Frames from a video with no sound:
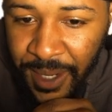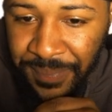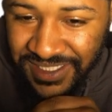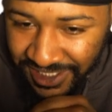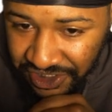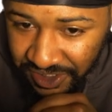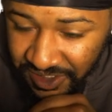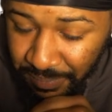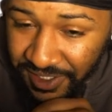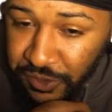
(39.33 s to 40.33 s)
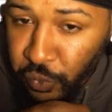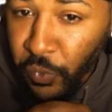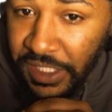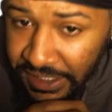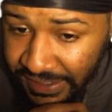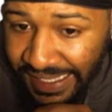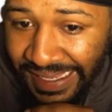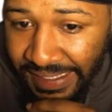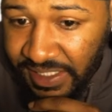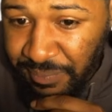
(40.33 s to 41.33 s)
Positions, he plays wing
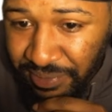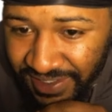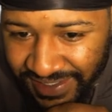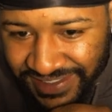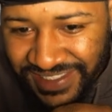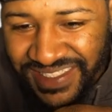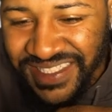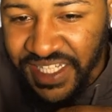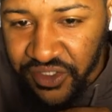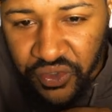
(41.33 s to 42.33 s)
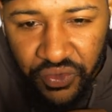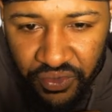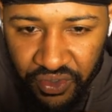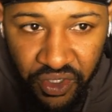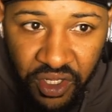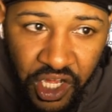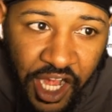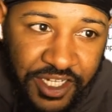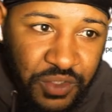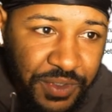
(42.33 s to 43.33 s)
and he plays center. All
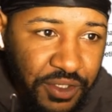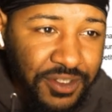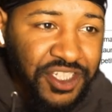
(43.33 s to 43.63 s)
right, so we're going to